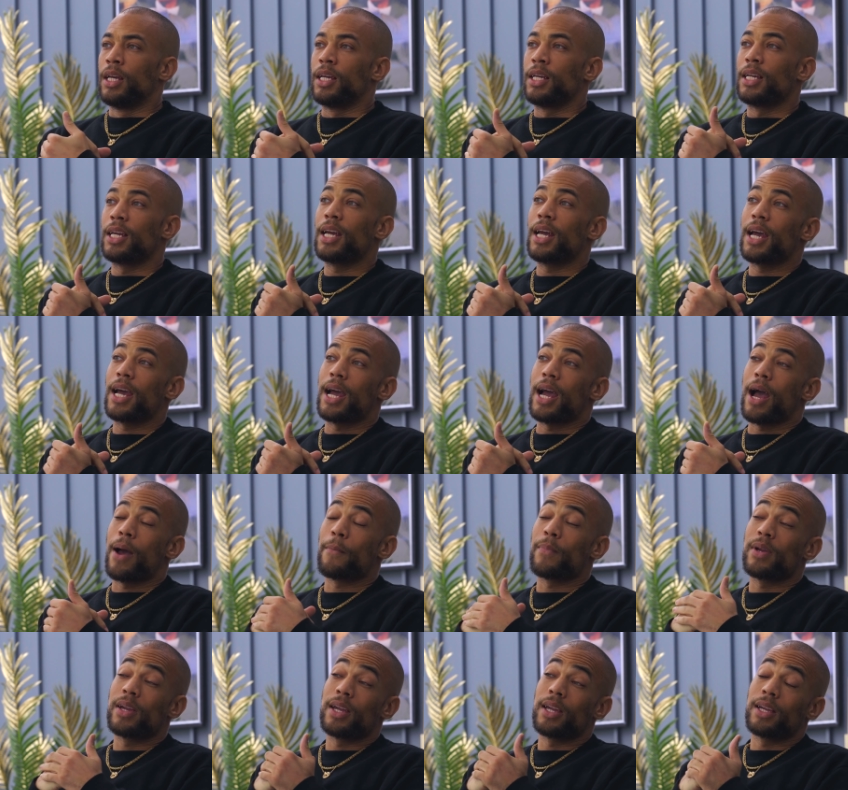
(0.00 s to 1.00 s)
Yeah, I
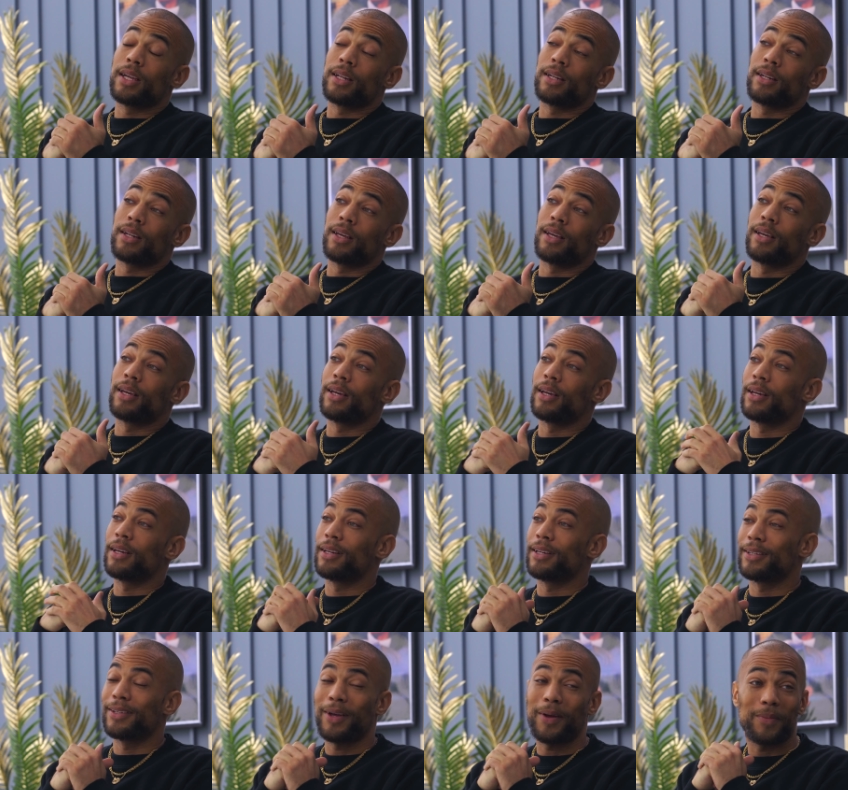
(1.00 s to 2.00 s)
mean,
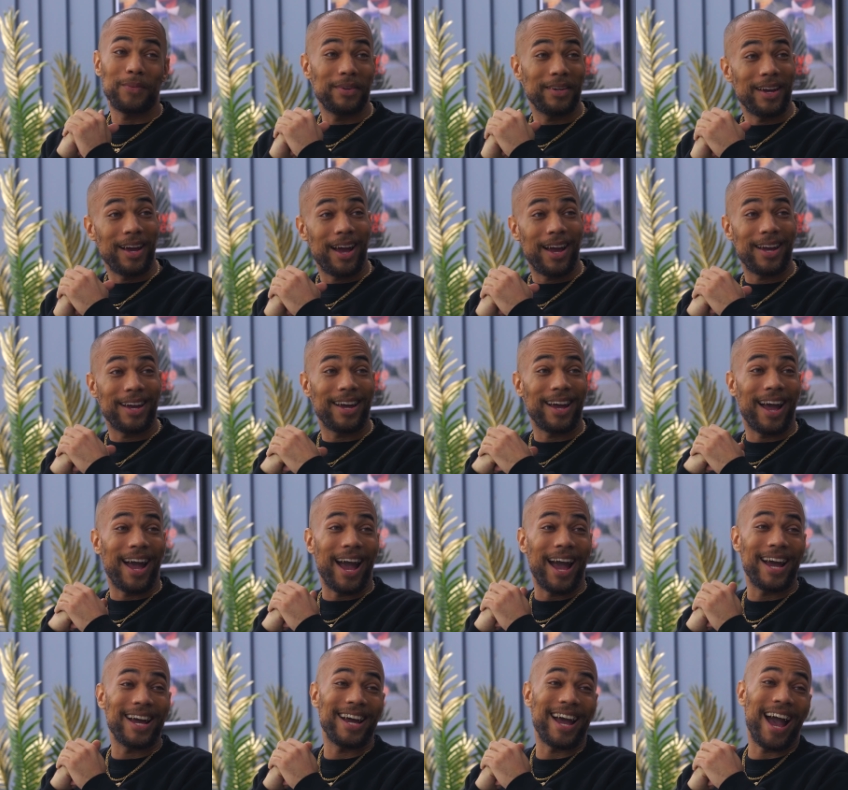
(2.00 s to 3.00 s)
I mean, I
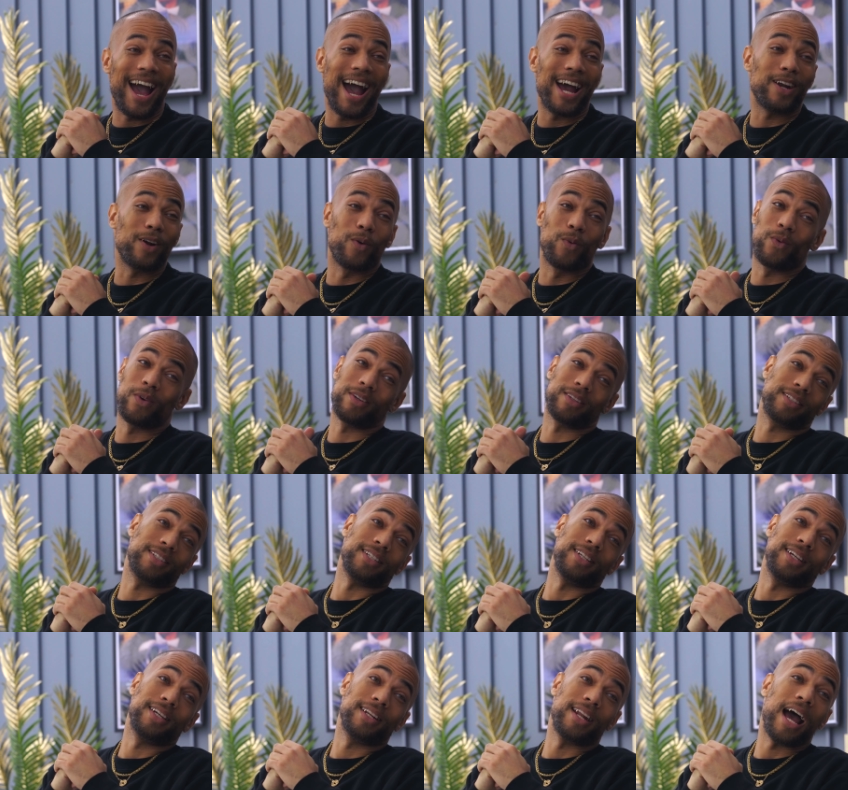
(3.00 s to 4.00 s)
I, I don't want to see
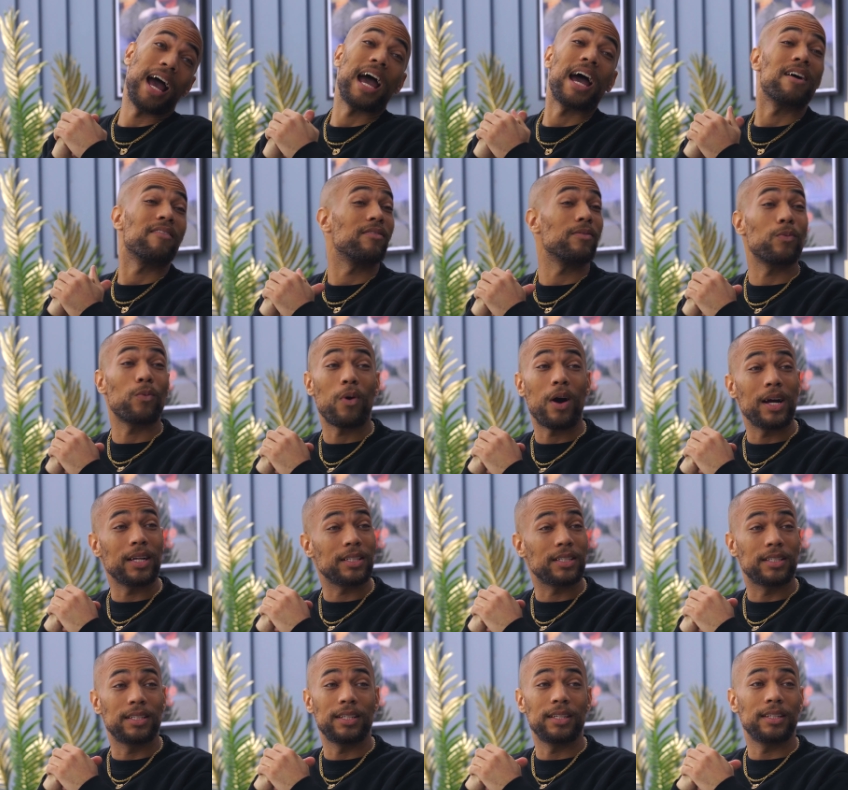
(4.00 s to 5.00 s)
it. I haven't
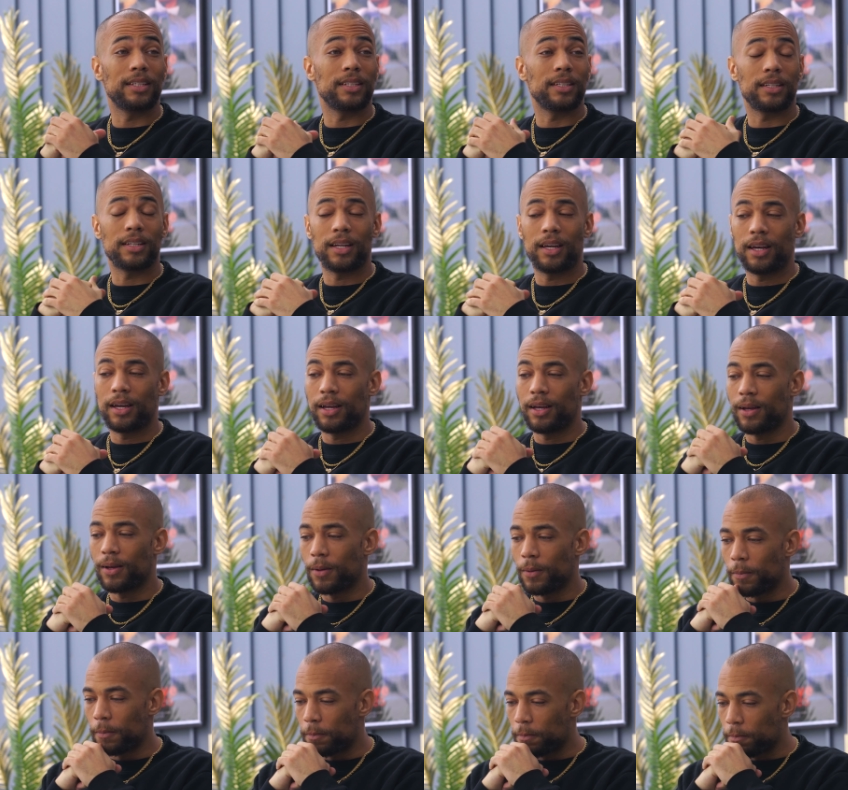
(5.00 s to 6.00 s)
watched it.
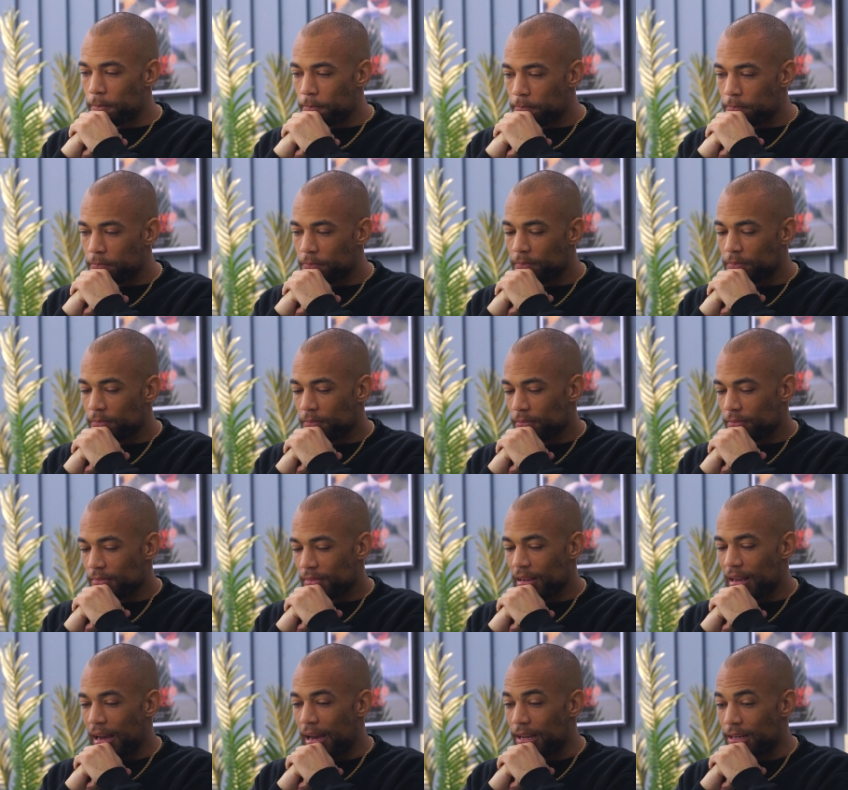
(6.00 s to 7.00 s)
Um,
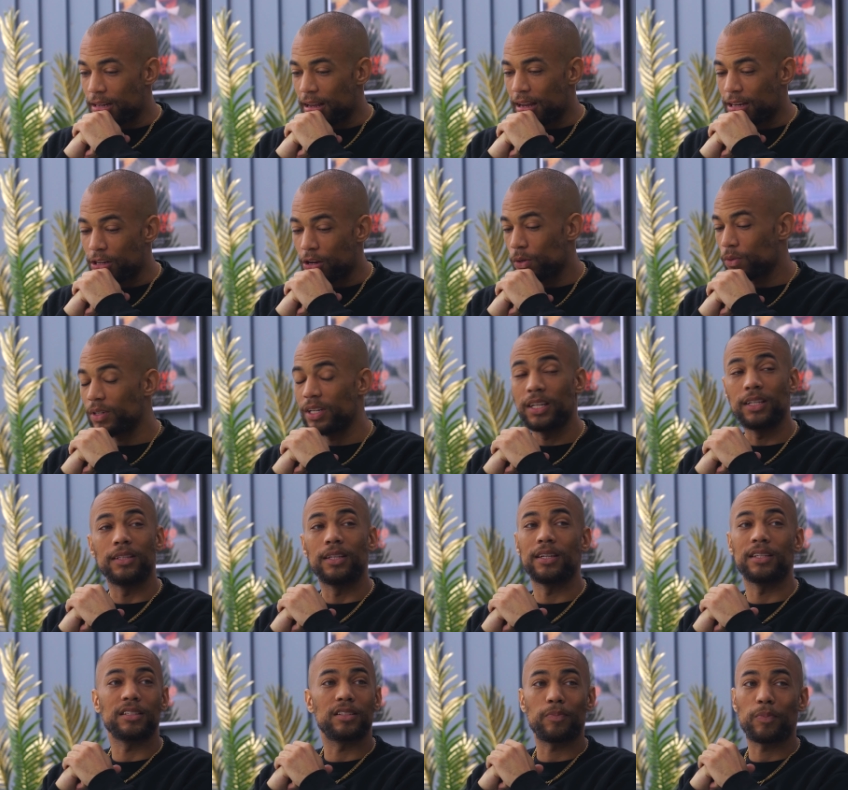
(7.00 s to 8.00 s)
I I don't need
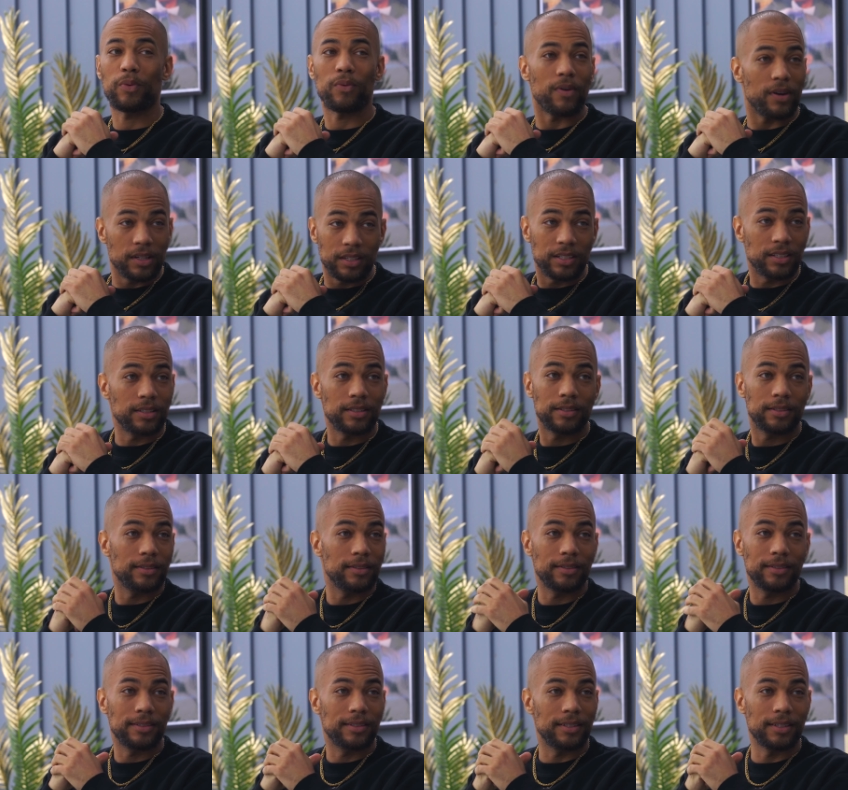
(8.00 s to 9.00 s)
the inspiration
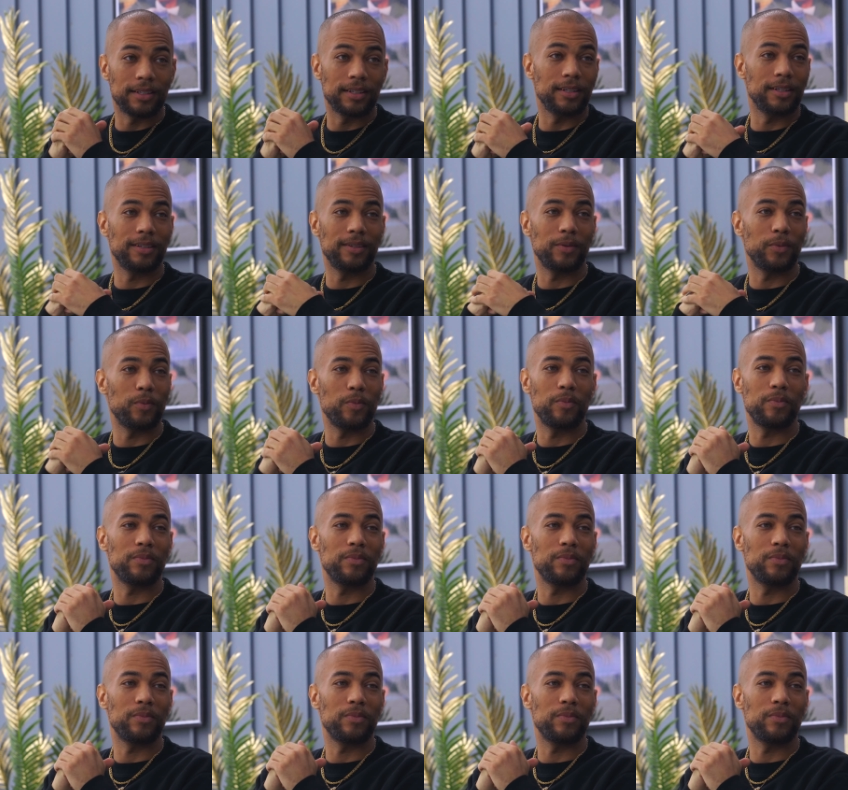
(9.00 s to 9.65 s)
to